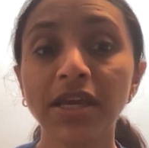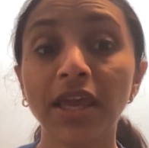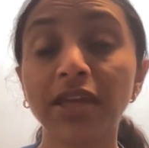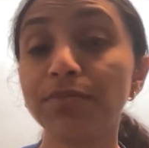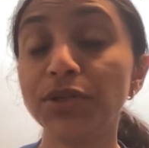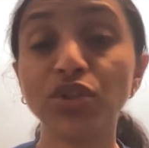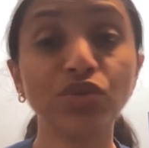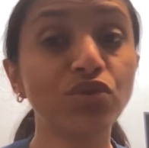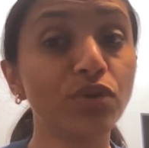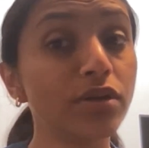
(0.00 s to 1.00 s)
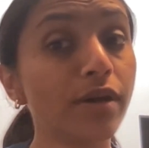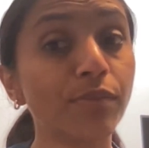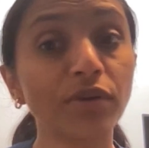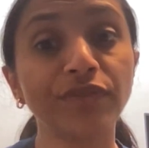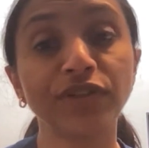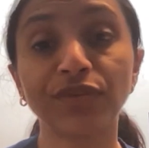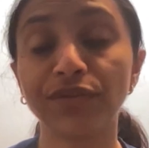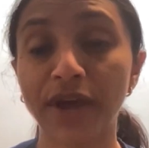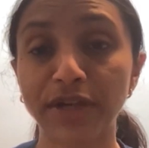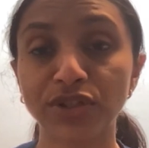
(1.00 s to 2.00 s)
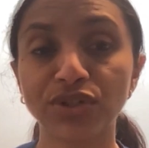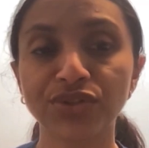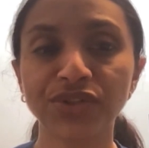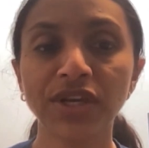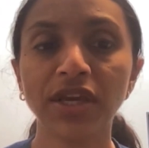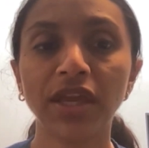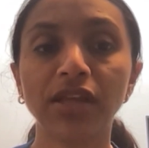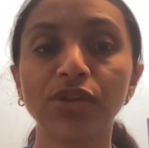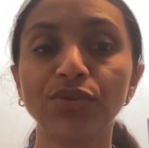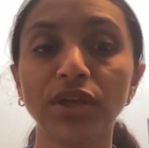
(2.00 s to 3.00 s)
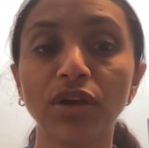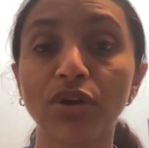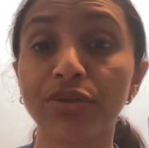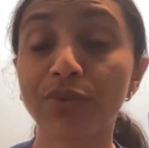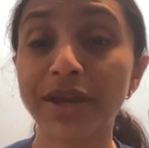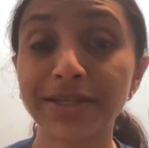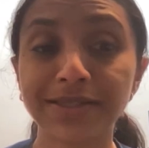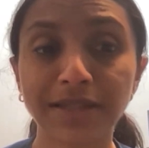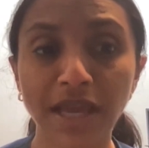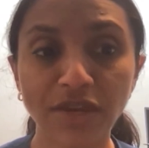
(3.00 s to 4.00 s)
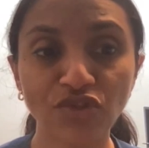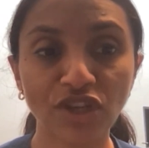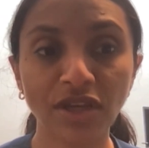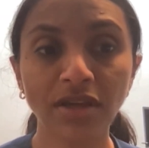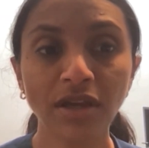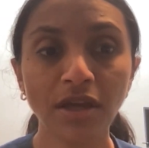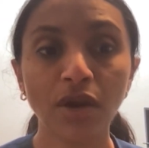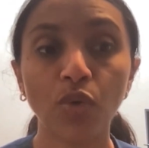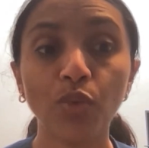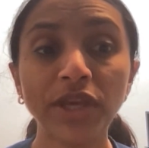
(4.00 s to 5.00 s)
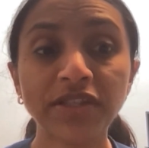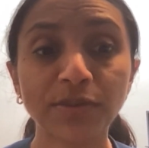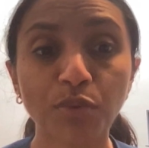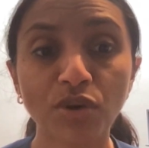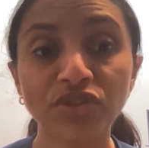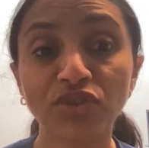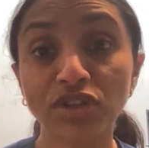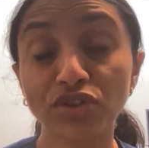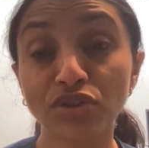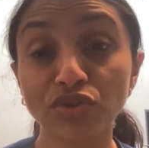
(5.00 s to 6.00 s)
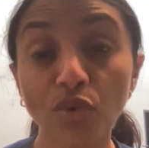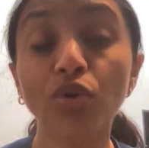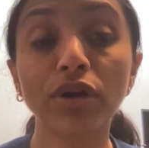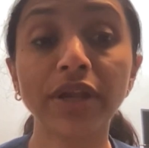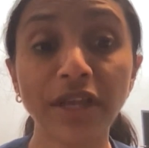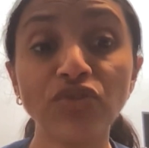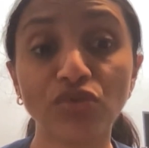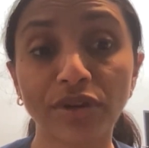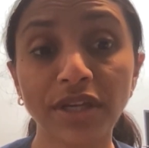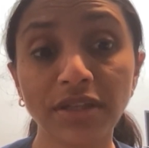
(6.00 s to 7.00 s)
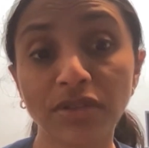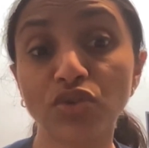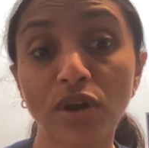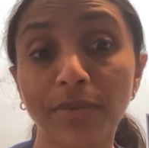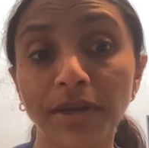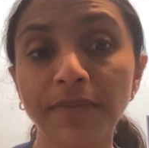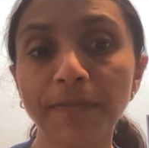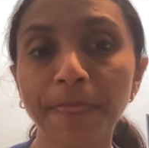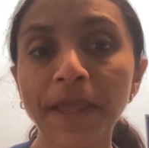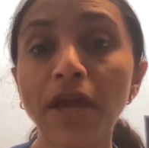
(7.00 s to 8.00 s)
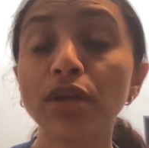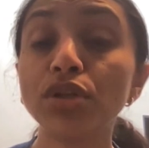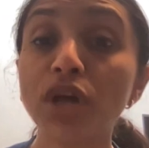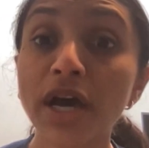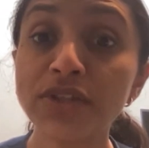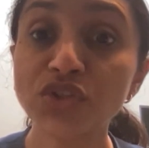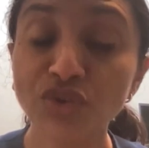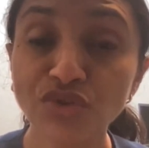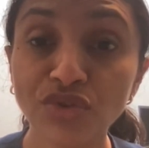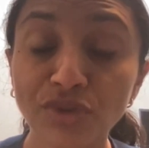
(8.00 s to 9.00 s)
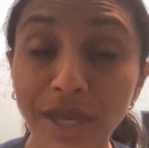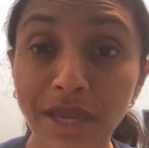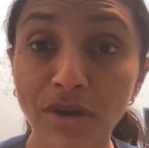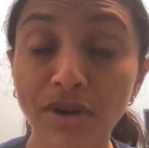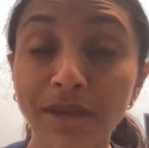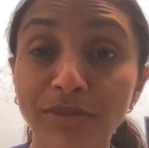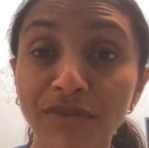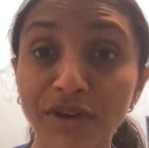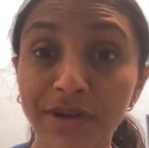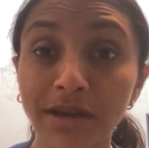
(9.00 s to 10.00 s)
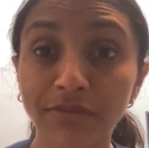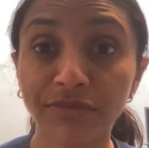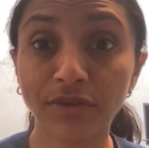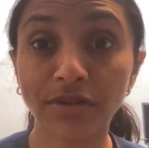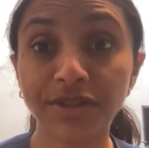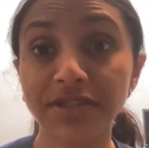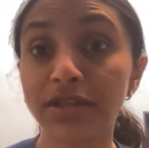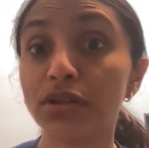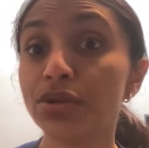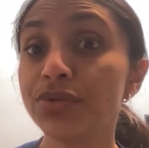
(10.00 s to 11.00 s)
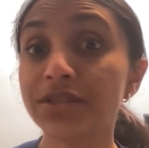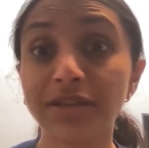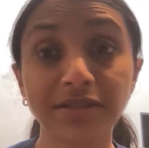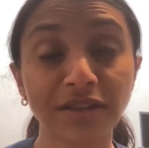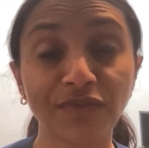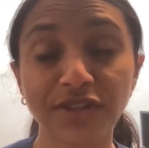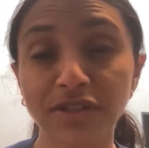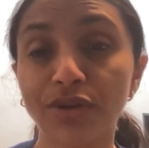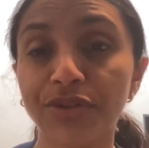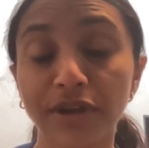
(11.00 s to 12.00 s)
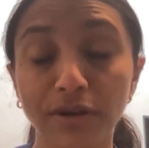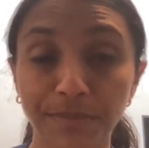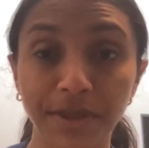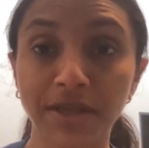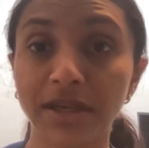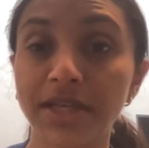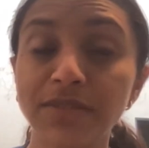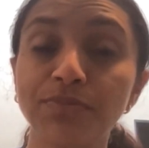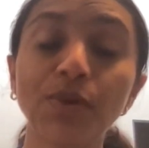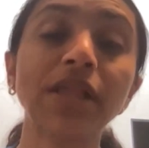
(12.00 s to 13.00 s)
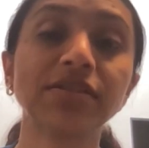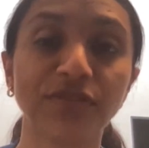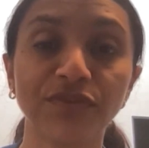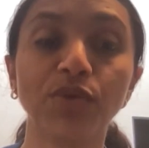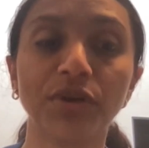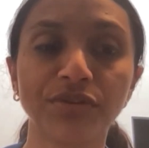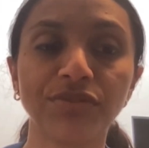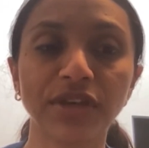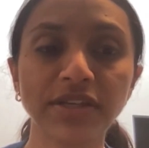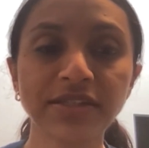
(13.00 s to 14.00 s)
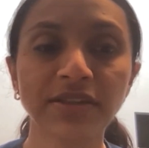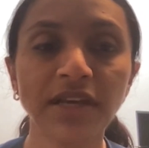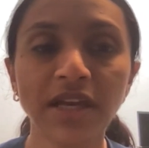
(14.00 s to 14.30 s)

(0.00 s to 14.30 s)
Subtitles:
It can be due to a number of different factors, including arthritis and aging, weak support structures, or an injury like trauma. Non-surgical care can be very helpful, and this includes things like physical therapy, as well as a few other things.